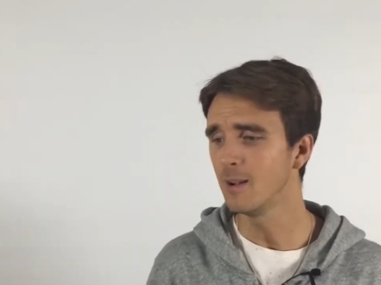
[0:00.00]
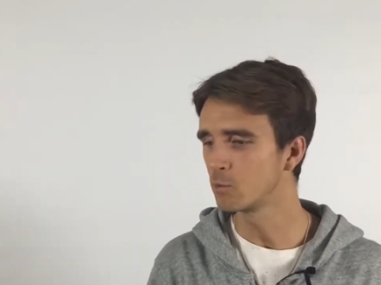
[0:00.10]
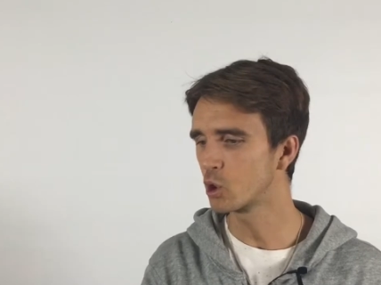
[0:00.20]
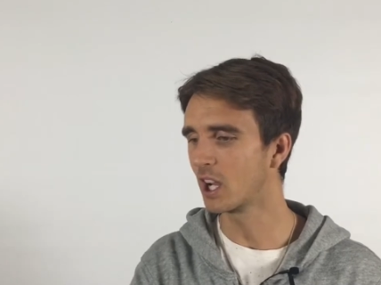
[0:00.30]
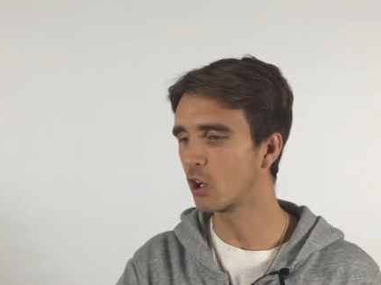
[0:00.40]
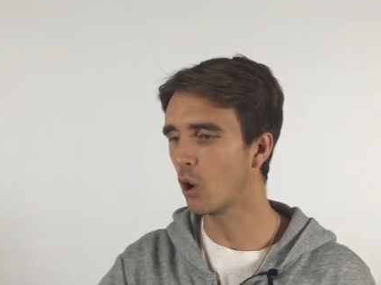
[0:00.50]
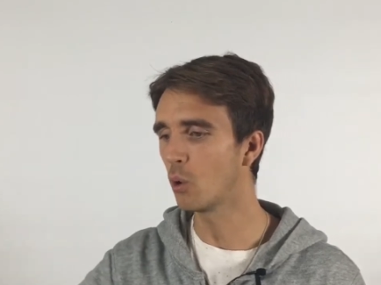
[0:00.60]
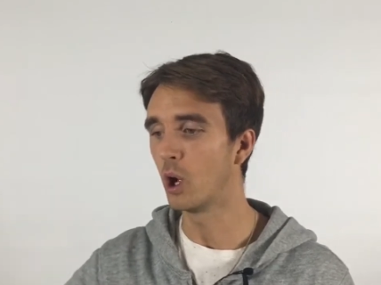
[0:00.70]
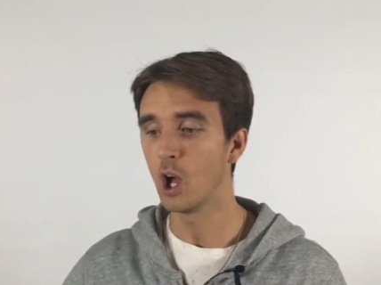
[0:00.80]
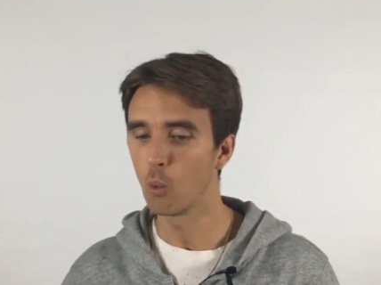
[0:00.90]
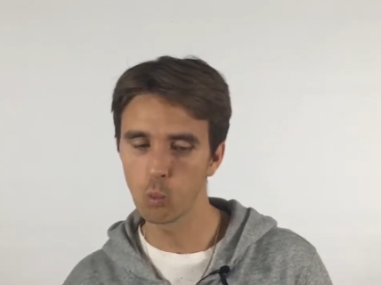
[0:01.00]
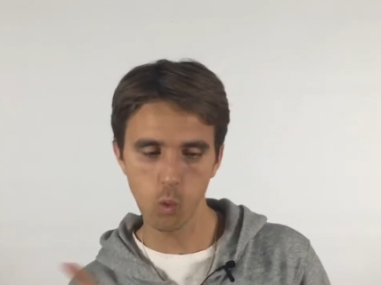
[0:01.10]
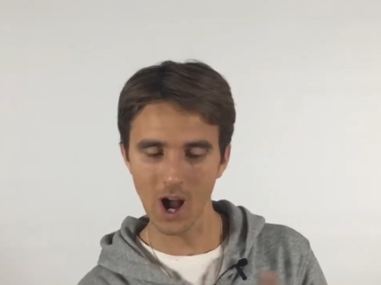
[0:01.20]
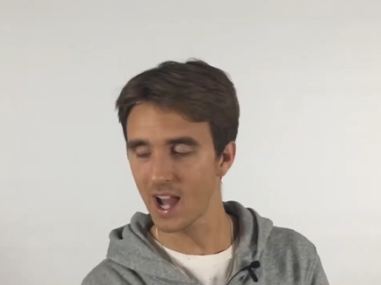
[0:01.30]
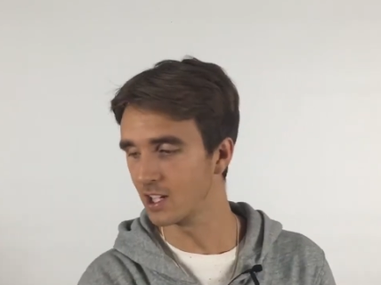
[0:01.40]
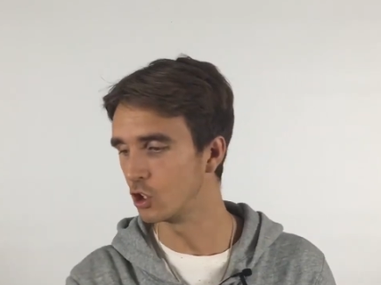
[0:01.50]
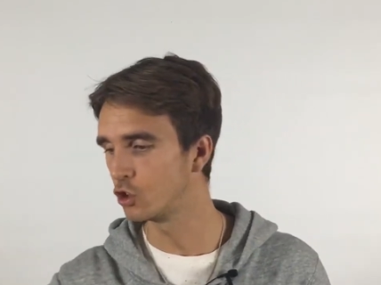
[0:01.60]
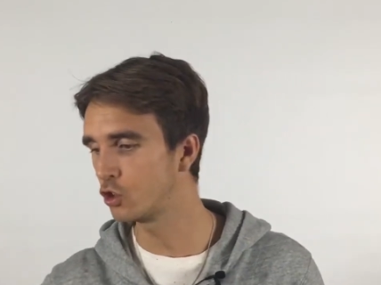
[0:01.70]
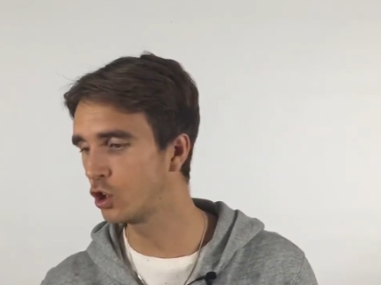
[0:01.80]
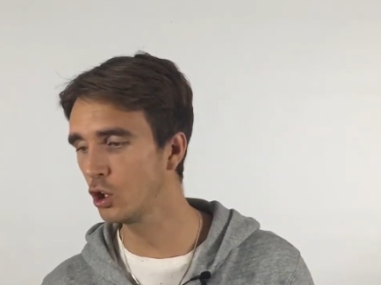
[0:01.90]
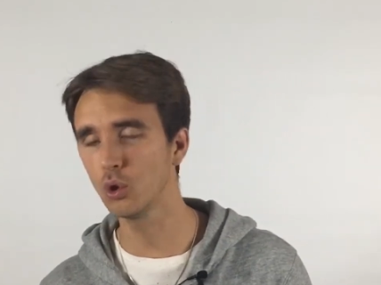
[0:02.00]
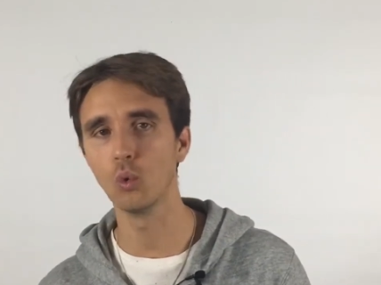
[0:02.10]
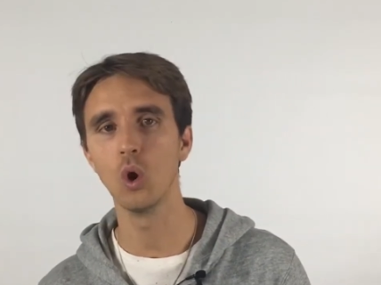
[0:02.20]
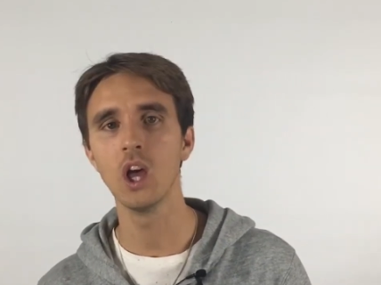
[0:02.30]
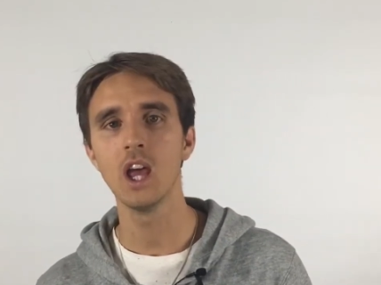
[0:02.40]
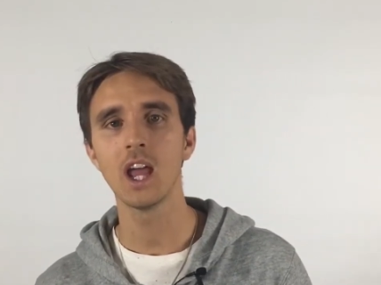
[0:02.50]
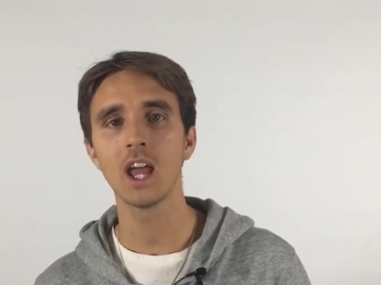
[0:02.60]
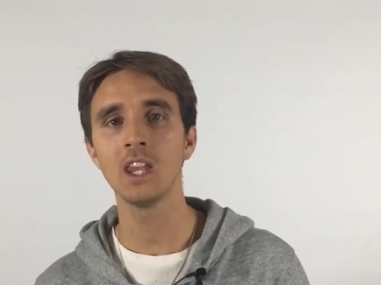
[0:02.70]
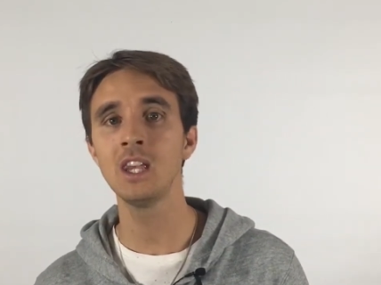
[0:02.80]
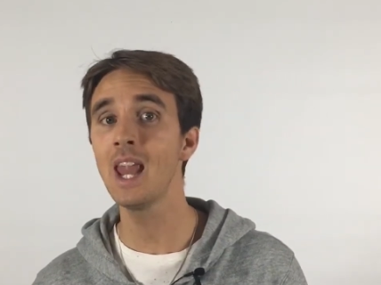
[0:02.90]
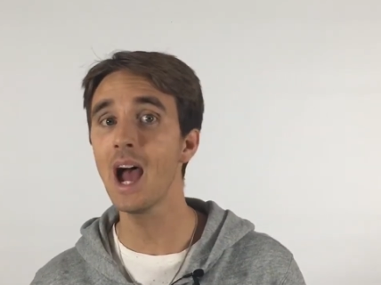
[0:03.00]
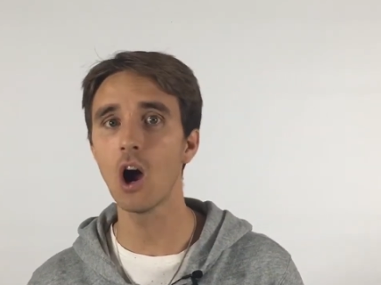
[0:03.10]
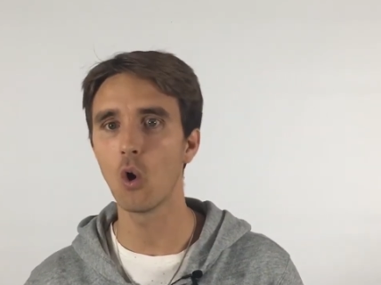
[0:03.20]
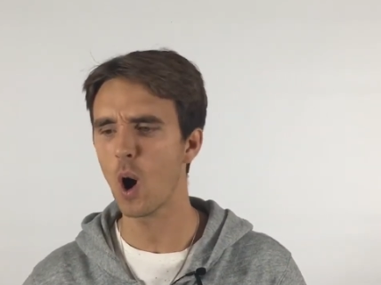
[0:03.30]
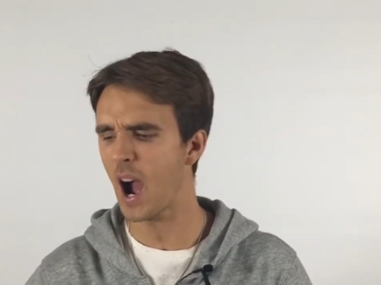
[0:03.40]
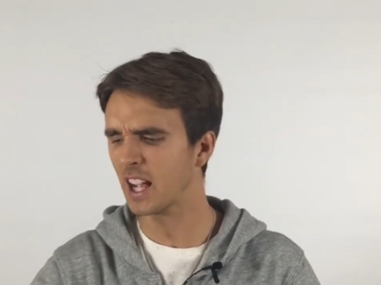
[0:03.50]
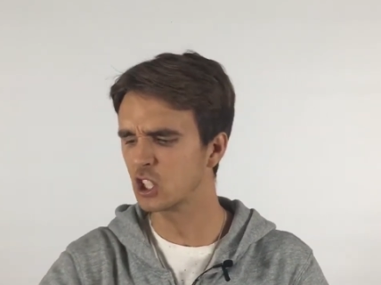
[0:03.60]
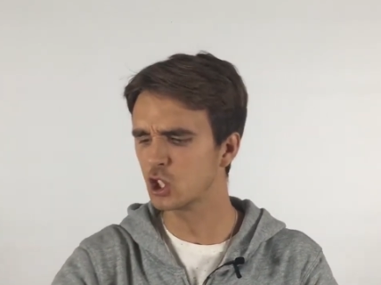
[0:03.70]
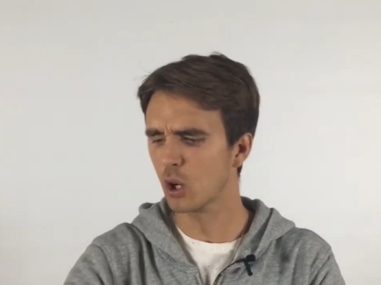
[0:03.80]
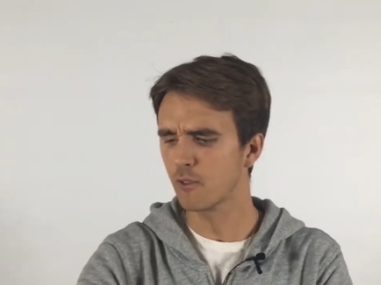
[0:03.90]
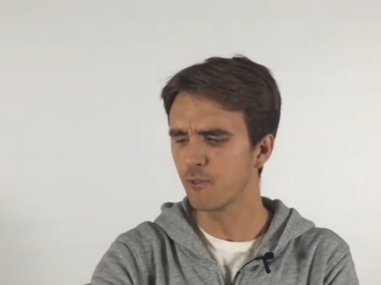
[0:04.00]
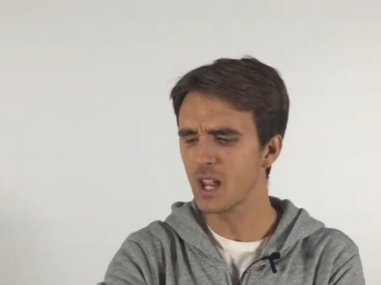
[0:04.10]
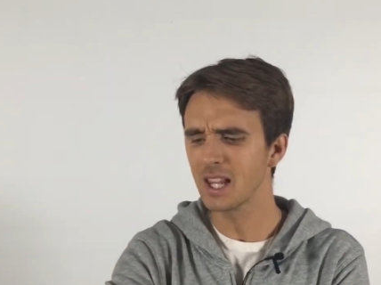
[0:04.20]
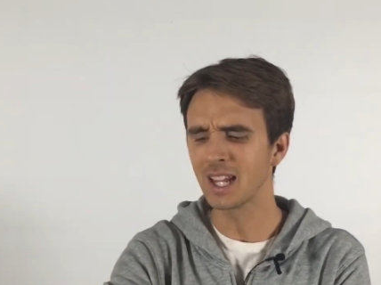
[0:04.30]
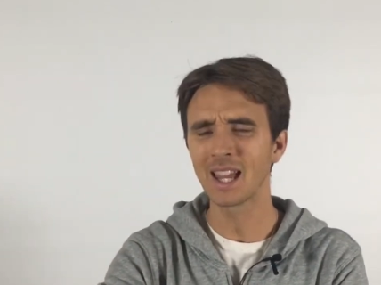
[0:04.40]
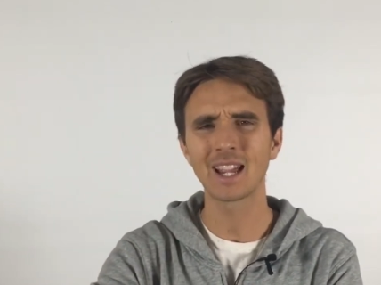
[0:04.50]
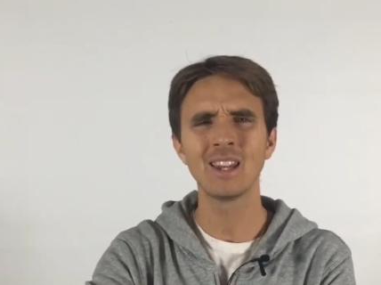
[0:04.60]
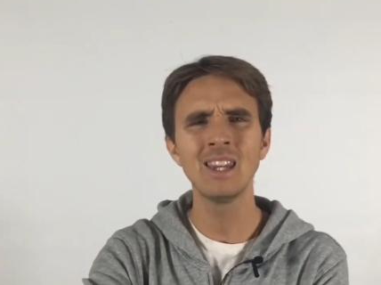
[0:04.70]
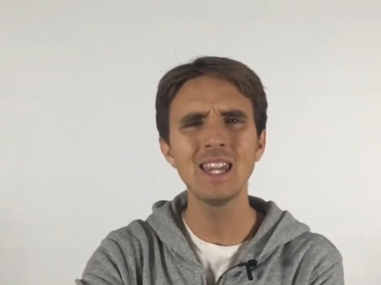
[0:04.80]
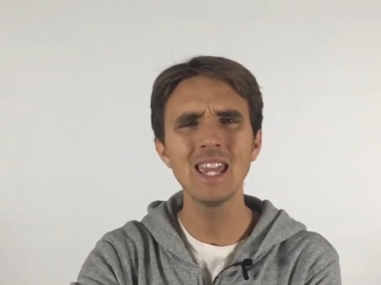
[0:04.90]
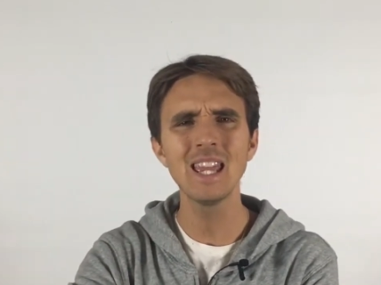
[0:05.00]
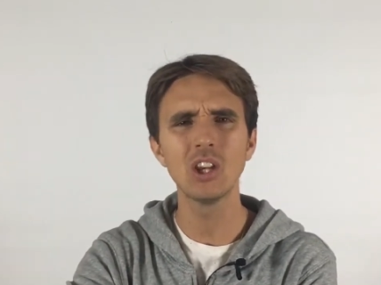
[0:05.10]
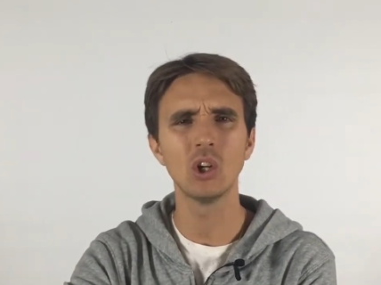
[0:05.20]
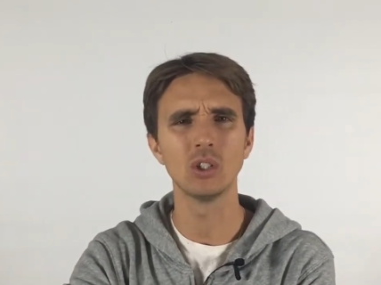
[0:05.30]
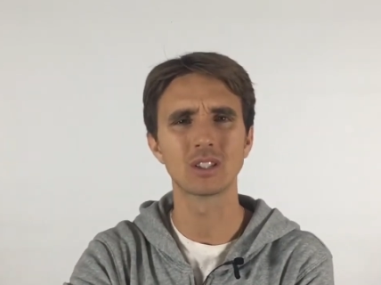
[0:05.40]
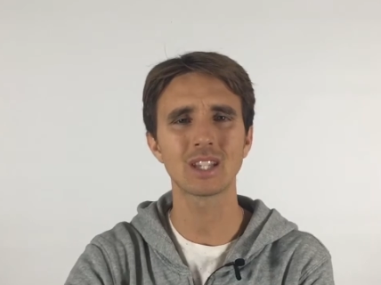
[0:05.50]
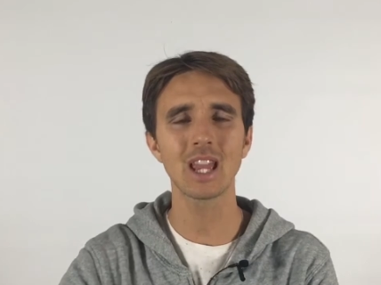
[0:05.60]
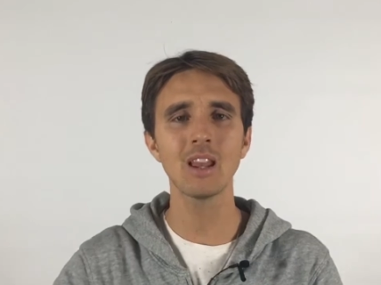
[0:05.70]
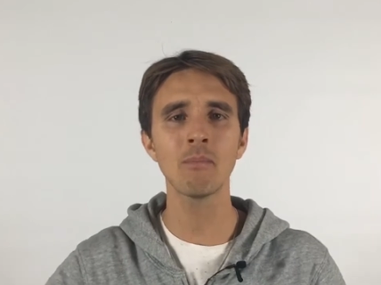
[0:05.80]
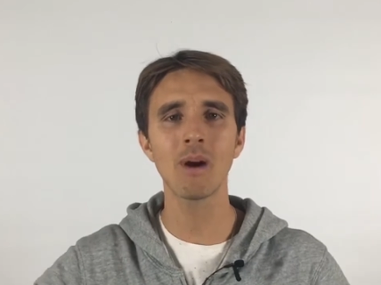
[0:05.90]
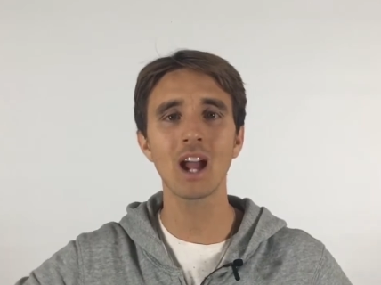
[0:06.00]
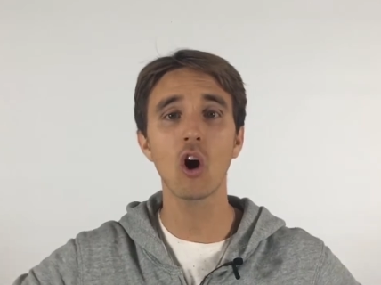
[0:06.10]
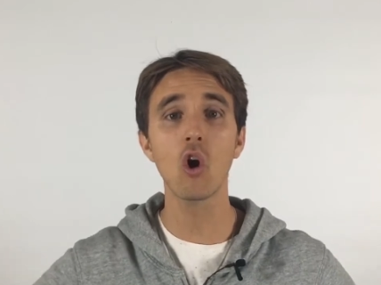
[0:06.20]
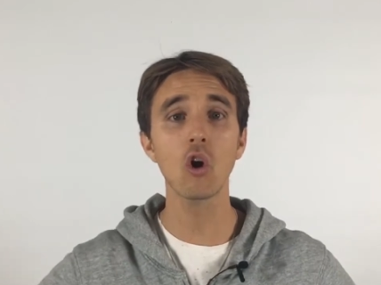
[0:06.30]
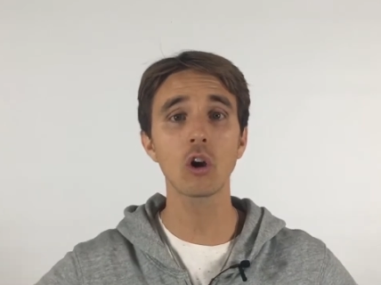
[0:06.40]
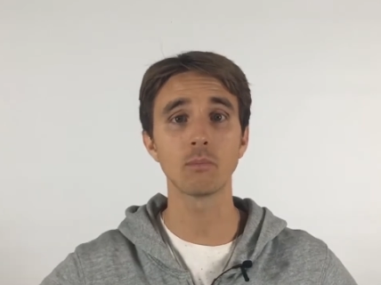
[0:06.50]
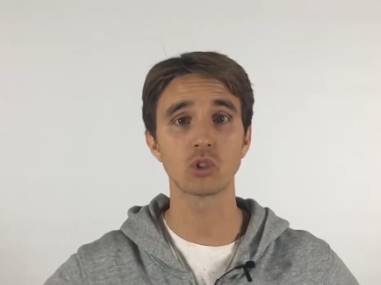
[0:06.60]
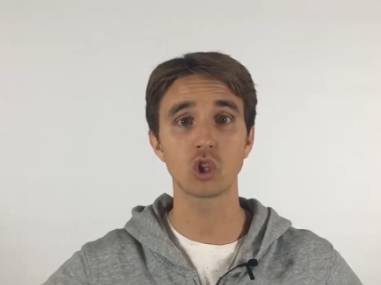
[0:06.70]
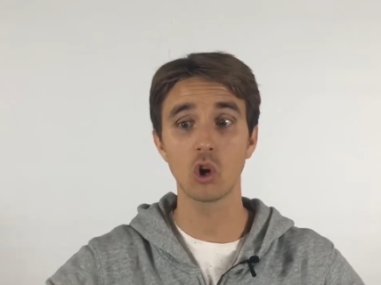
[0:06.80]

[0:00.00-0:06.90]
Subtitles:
So I go 1, 2, and now I start feeling like needles in my arms.